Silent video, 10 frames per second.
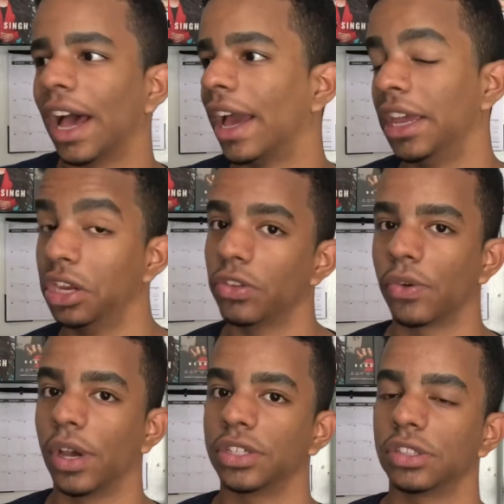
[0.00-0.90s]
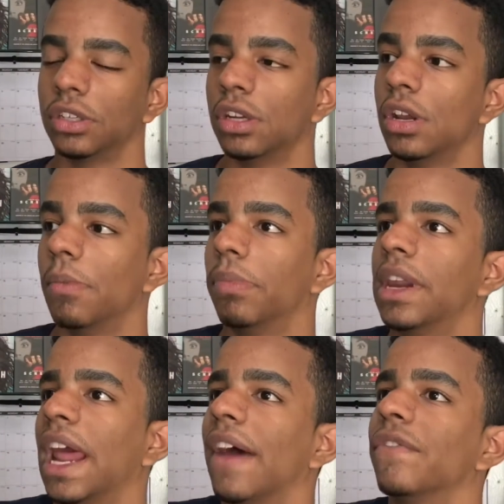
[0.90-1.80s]
I hear the question,
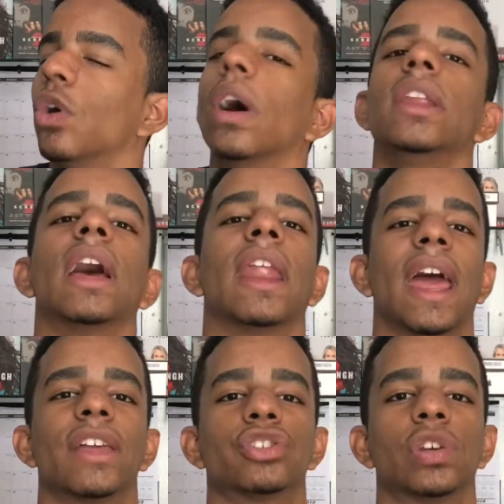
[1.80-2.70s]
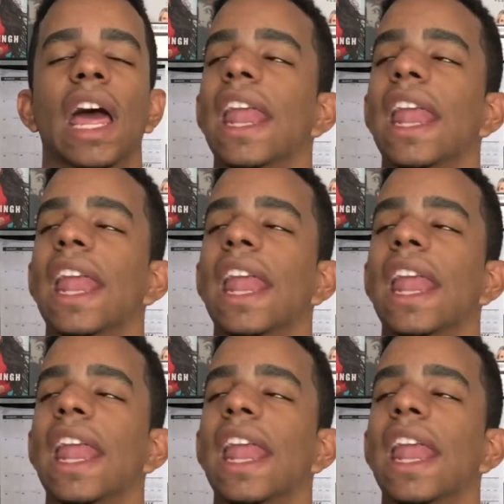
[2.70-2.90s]
but I have no idea how to answer it.